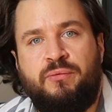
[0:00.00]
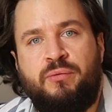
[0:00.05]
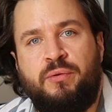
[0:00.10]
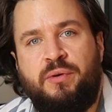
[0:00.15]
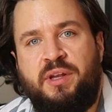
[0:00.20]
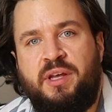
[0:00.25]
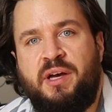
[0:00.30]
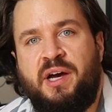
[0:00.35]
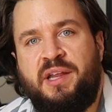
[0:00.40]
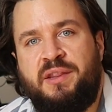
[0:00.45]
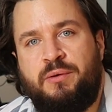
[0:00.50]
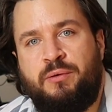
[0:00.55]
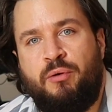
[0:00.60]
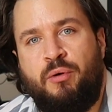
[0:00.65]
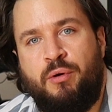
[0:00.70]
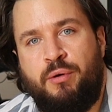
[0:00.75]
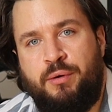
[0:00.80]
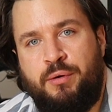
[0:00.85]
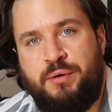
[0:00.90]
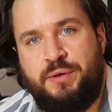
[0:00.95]
for the other
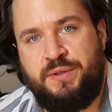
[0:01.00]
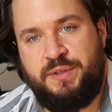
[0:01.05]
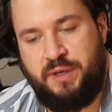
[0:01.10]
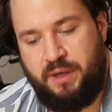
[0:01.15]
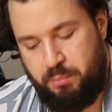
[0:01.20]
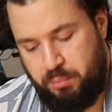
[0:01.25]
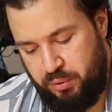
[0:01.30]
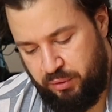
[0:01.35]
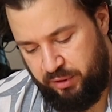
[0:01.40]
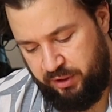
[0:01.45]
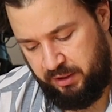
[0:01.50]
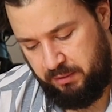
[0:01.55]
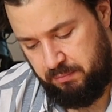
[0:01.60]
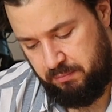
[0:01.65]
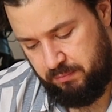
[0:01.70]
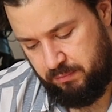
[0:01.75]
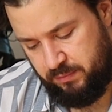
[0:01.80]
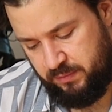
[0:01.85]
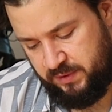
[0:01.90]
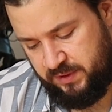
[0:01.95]
orders I put in.
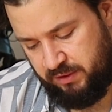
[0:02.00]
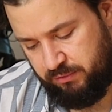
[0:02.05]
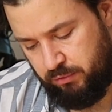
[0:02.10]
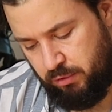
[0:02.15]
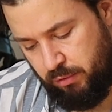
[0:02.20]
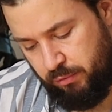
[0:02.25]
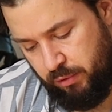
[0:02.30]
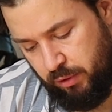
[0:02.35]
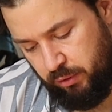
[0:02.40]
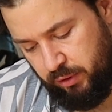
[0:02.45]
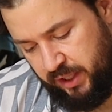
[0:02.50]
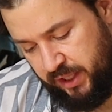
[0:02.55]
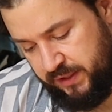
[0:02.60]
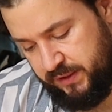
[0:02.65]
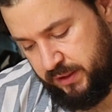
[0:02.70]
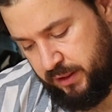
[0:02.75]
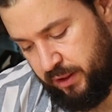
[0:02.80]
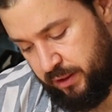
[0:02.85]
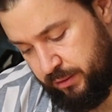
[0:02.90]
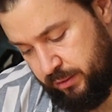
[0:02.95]
Several Rolex,
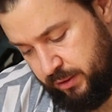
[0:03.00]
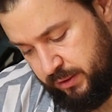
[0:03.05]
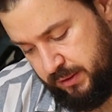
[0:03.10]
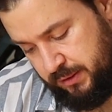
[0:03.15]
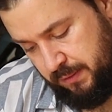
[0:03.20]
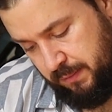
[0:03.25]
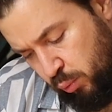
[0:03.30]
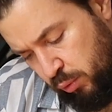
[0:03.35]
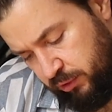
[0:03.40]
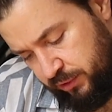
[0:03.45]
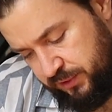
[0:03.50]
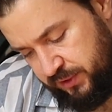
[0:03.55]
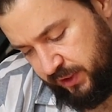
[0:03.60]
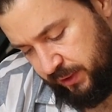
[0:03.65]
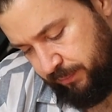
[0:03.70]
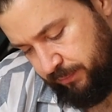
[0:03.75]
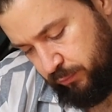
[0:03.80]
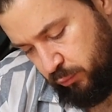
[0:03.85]
some others. We'll see.